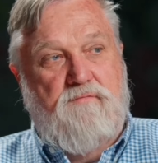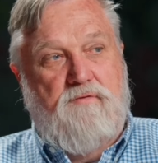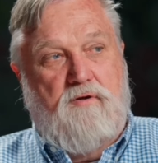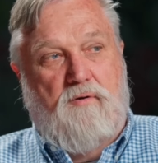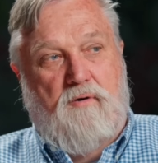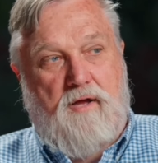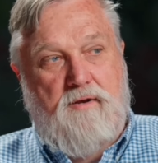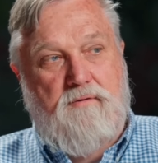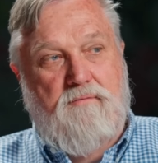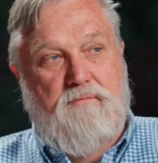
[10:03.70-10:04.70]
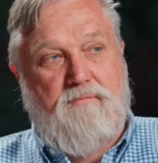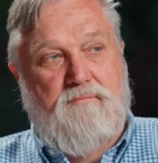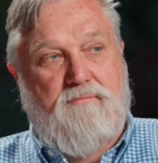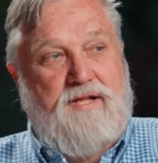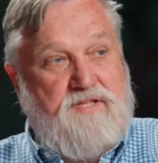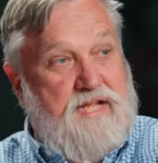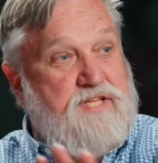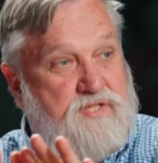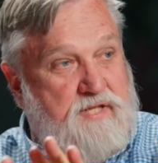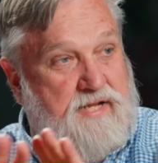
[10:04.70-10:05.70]
the Quran.
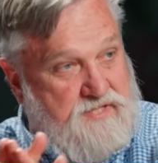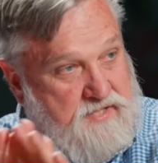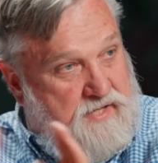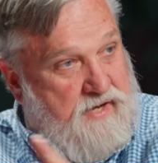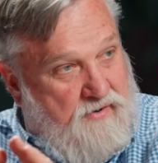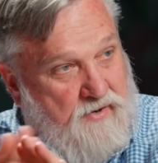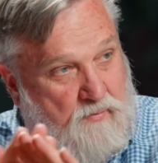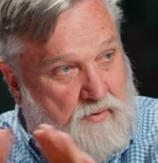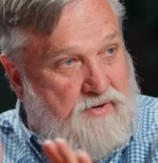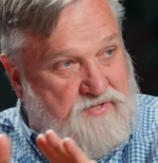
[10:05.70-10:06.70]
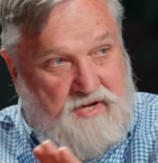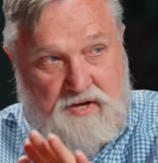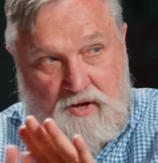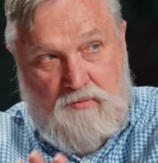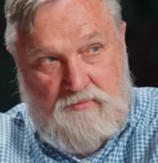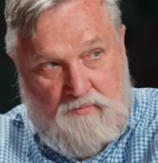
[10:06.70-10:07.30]
That's the area where I'd say, no,